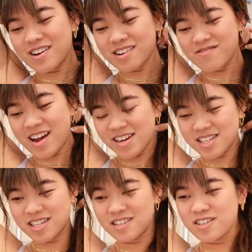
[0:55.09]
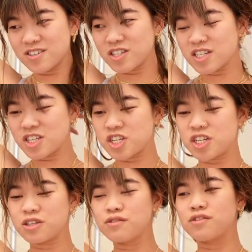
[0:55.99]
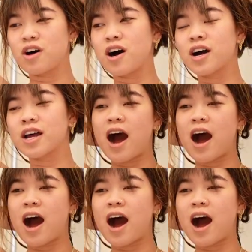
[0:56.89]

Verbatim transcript: welcome back to just a chill vlog.